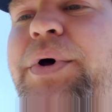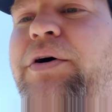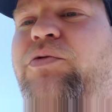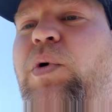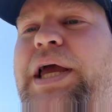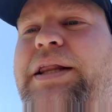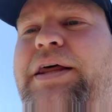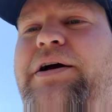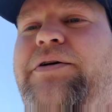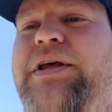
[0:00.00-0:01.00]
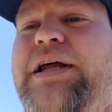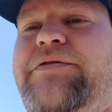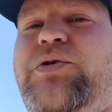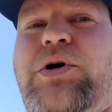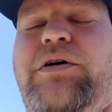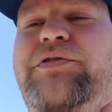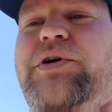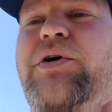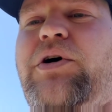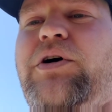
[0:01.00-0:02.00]
of weight there that I've took off the
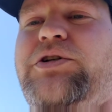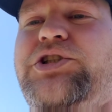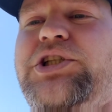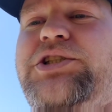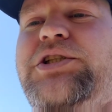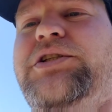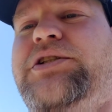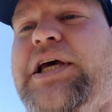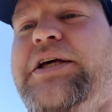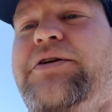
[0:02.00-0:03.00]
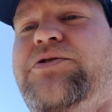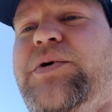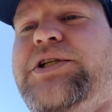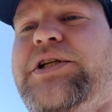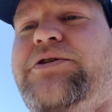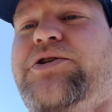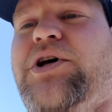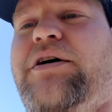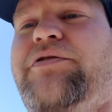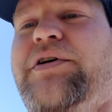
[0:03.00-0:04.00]
car just in taking those resonators
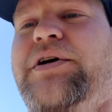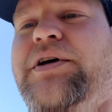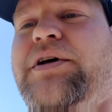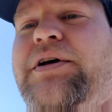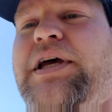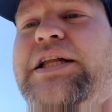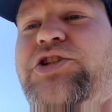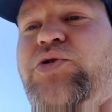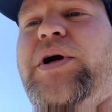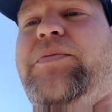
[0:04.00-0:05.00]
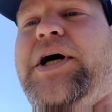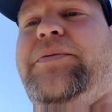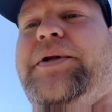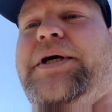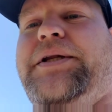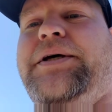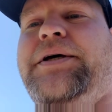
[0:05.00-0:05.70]
off and straight piping it.